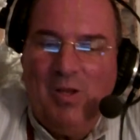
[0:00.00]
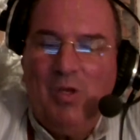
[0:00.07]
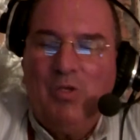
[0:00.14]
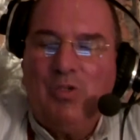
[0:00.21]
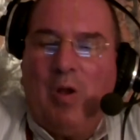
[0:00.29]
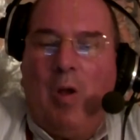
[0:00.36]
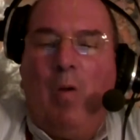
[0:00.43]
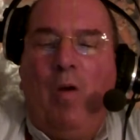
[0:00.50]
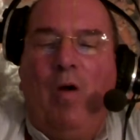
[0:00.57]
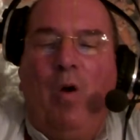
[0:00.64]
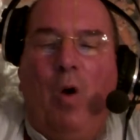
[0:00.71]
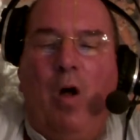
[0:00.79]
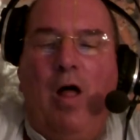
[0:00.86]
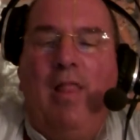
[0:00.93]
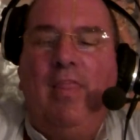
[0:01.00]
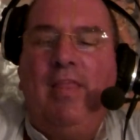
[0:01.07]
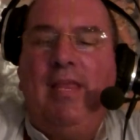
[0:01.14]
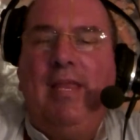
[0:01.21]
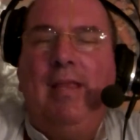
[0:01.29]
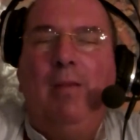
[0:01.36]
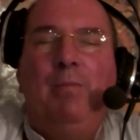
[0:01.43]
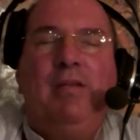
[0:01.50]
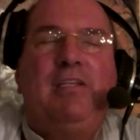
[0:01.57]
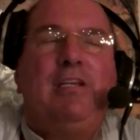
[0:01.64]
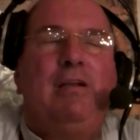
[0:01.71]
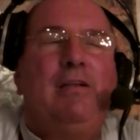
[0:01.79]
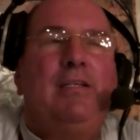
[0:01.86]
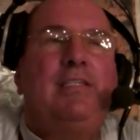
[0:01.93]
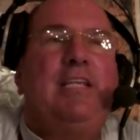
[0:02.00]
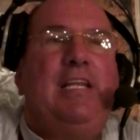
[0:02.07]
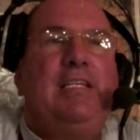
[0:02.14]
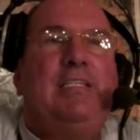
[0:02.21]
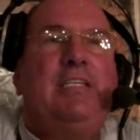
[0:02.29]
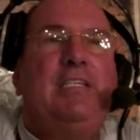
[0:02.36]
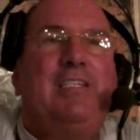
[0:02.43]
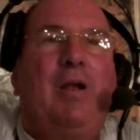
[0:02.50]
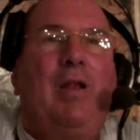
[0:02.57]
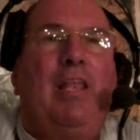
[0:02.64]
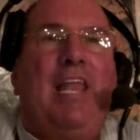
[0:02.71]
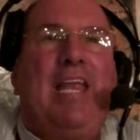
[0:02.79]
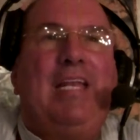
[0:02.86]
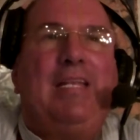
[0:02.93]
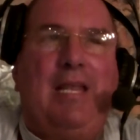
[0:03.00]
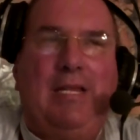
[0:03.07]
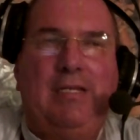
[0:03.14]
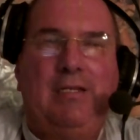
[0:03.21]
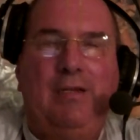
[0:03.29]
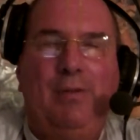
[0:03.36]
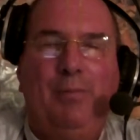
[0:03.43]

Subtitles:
So all the material senses are like that.